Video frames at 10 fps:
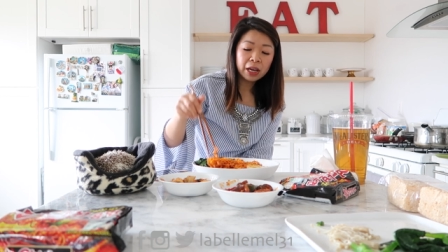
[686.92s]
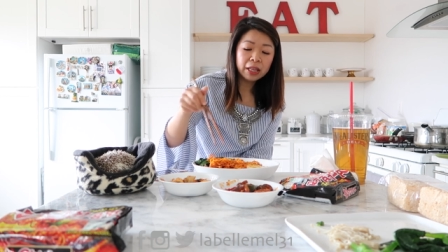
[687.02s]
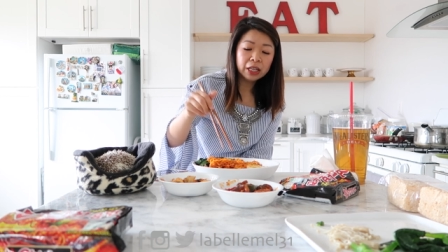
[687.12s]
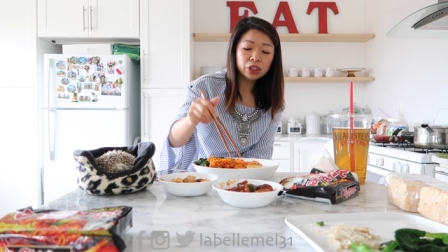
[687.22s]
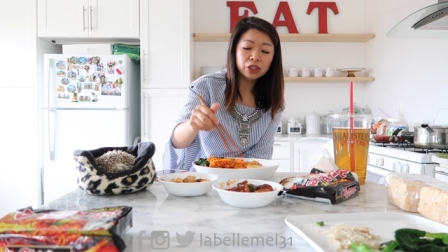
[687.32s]
and
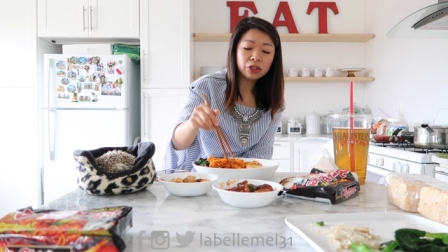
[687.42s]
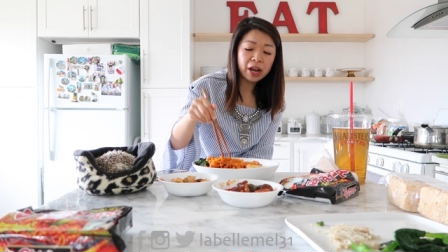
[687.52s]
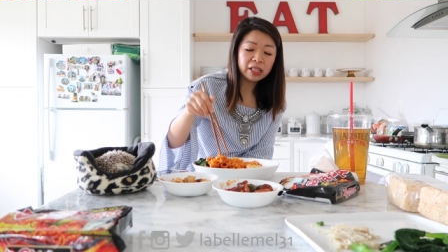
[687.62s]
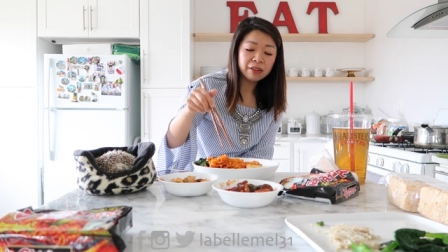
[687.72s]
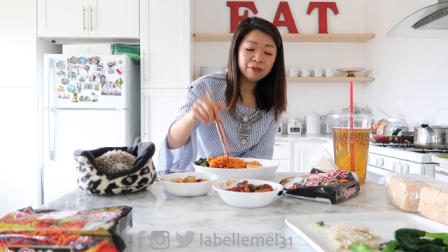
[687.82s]
then just
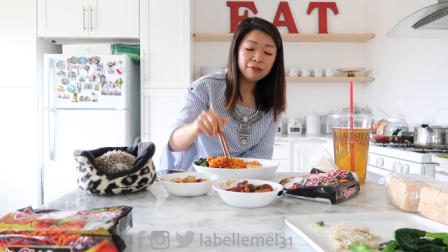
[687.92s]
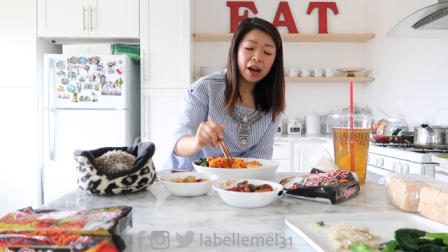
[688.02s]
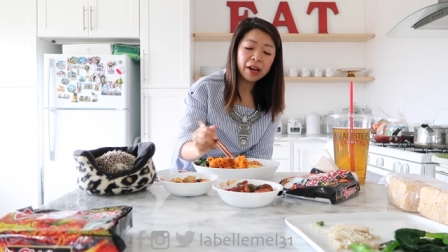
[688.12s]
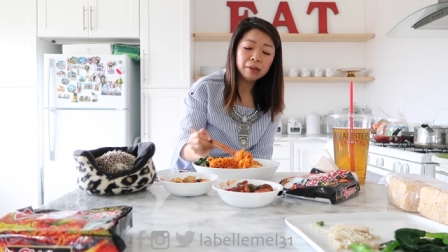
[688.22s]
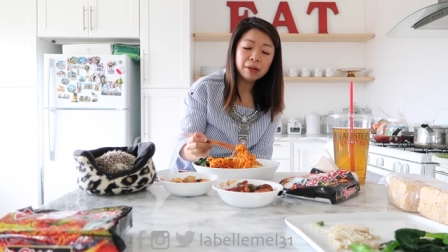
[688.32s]
trying to
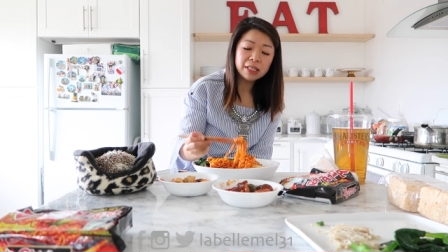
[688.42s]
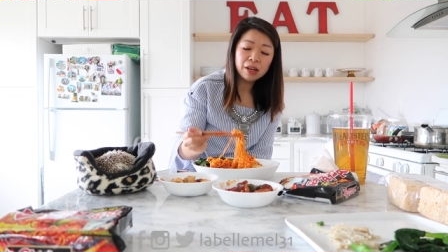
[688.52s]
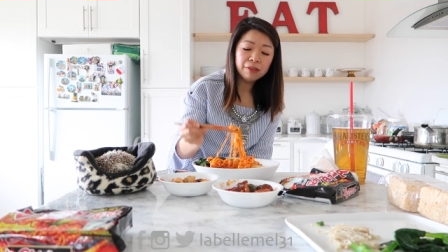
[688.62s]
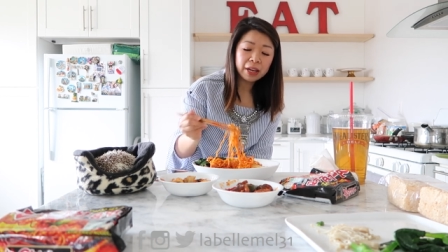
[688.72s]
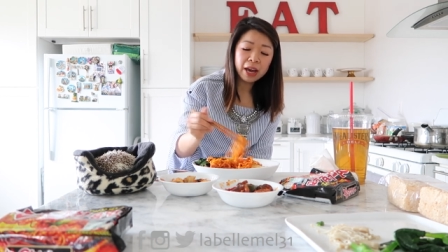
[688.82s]
find
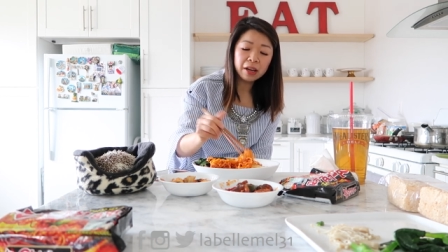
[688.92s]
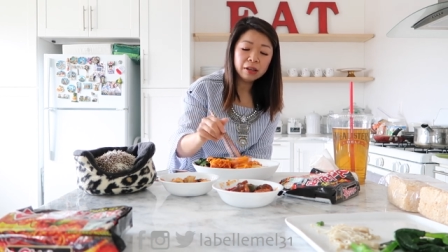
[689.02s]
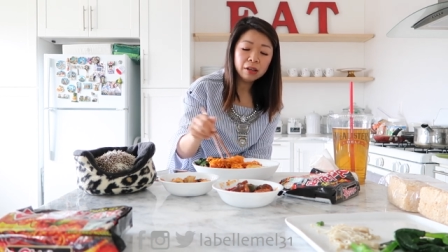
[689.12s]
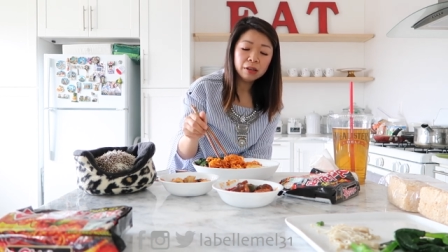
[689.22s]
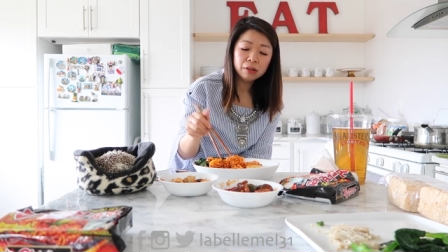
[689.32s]
myself
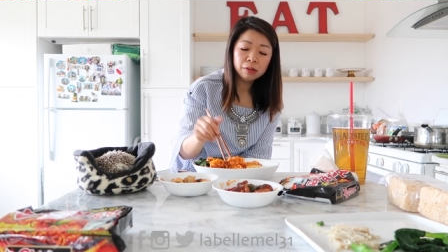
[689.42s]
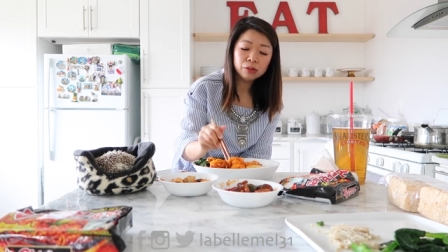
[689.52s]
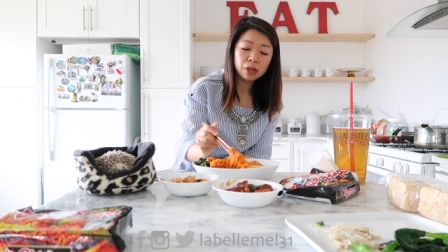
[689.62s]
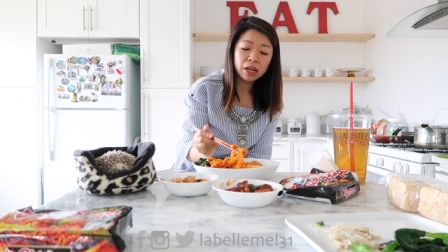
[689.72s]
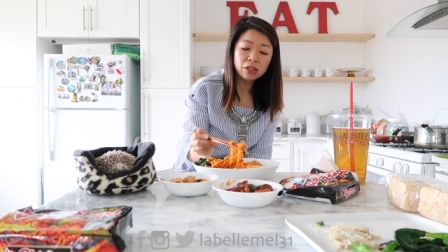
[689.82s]
again,
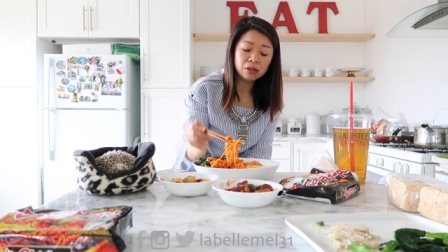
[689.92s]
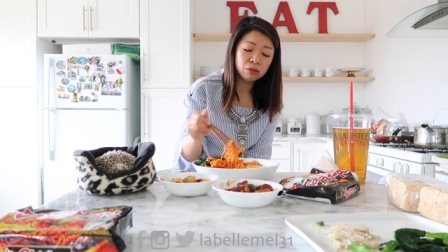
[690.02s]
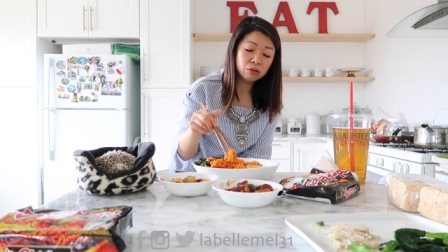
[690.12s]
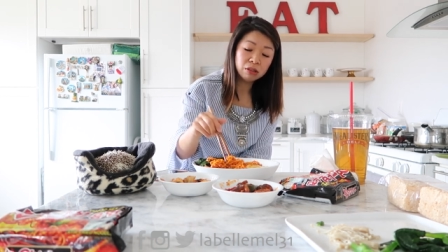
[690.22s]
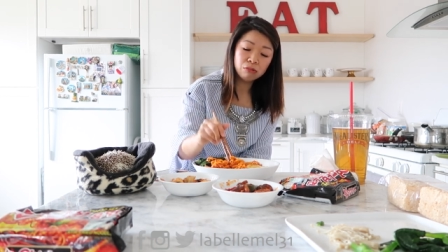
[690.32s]
trying
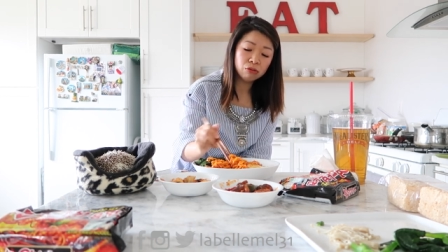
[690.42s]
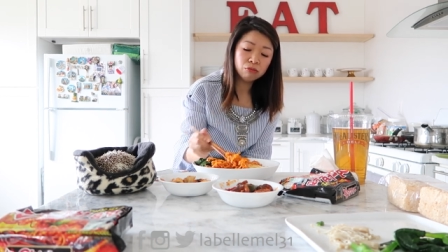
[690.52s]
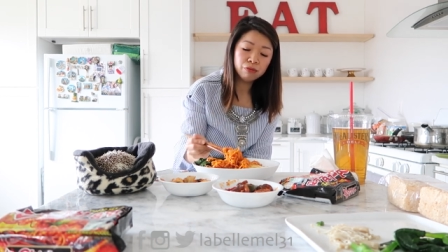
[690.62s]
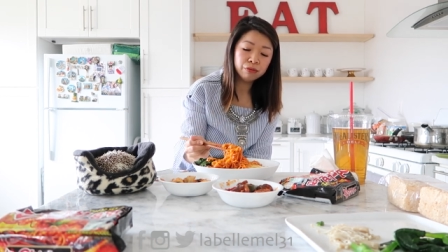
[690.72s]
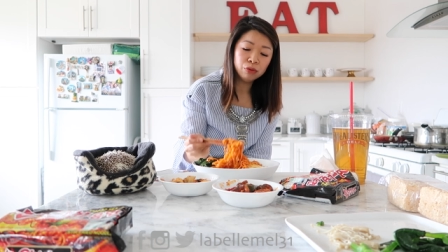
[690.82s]
to
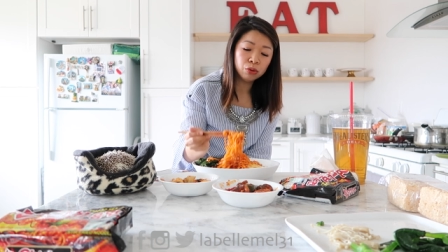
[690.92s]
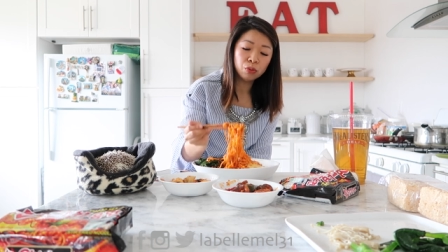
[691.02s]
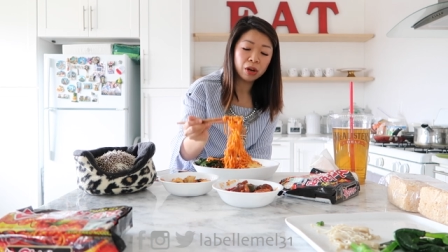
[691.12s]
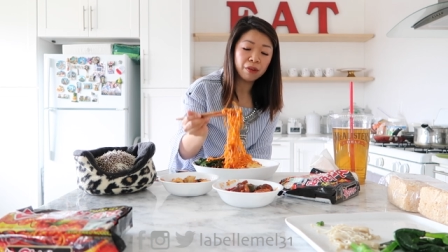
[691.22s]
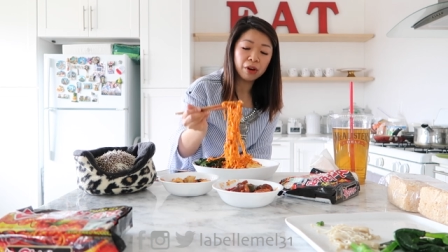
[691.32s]
do
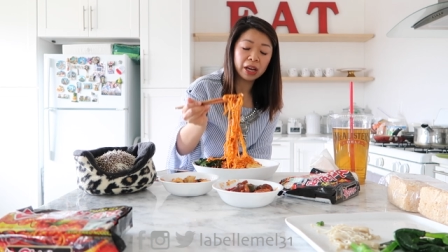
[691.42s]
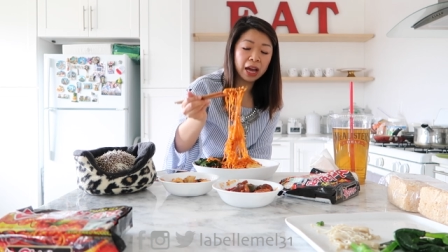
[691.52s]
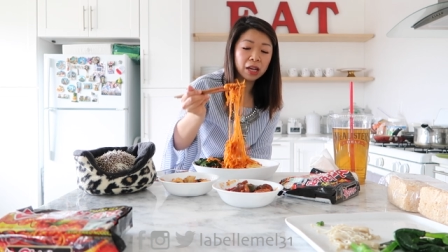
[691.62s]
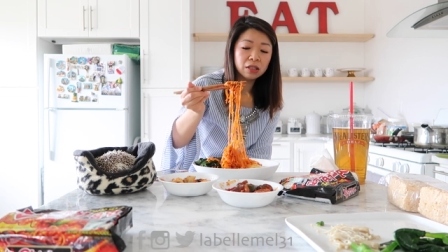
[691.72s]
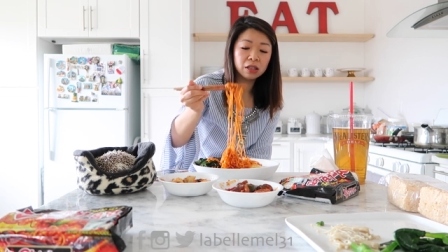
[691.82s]
whatever I
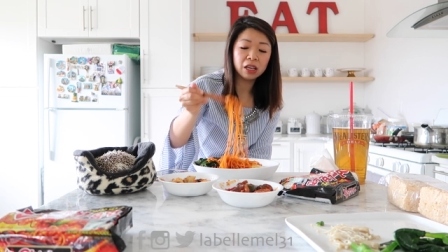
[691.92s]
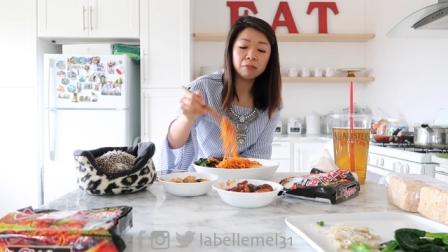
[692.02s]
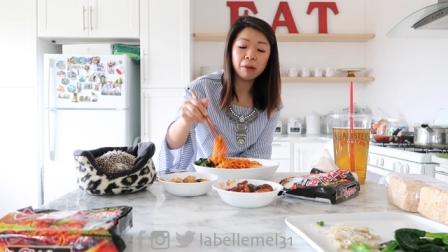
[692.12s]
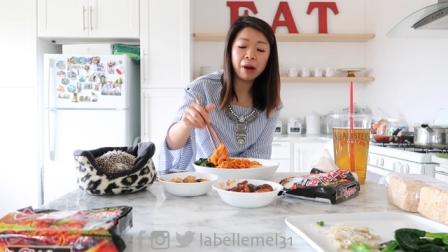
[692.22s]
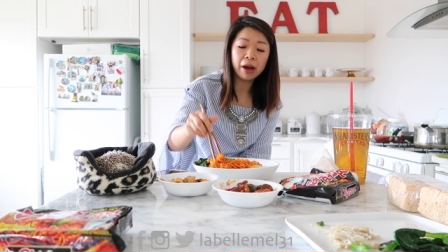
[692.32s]
can to
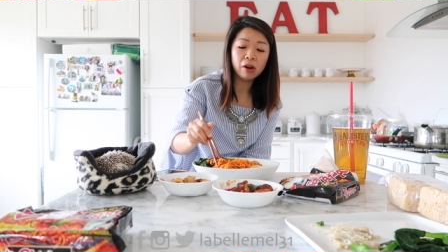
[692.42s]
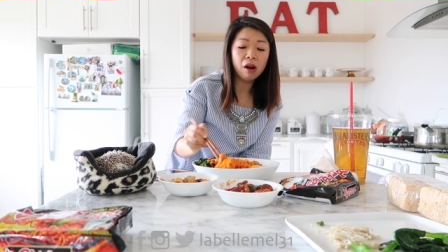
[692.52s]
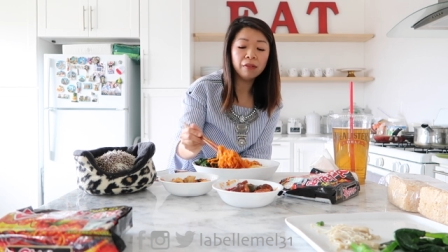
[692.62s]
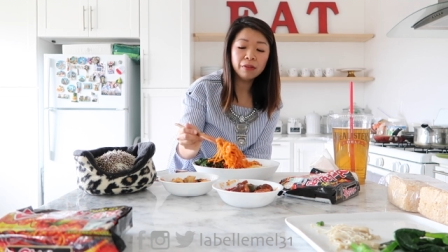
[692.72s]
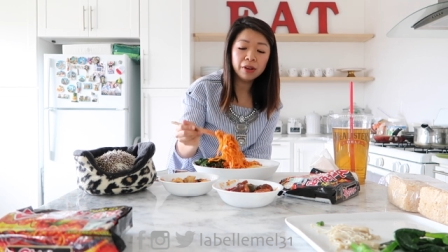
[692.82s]
keep my mind
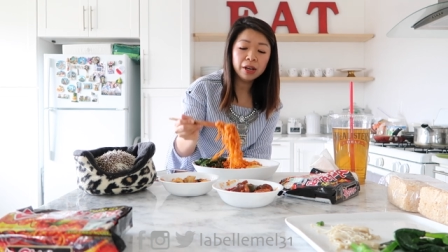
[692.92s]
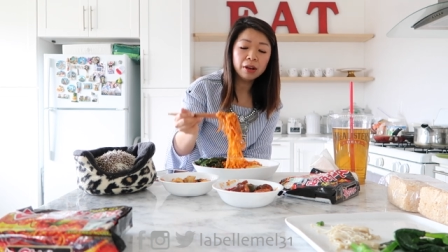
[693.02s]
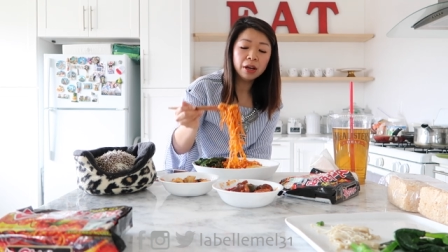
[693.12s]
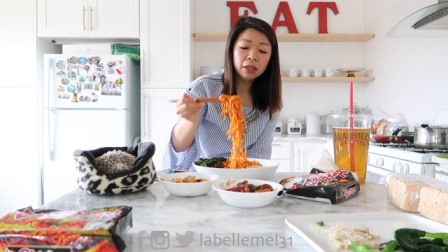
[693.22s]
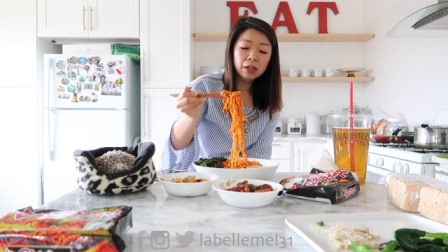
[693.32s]
off of it.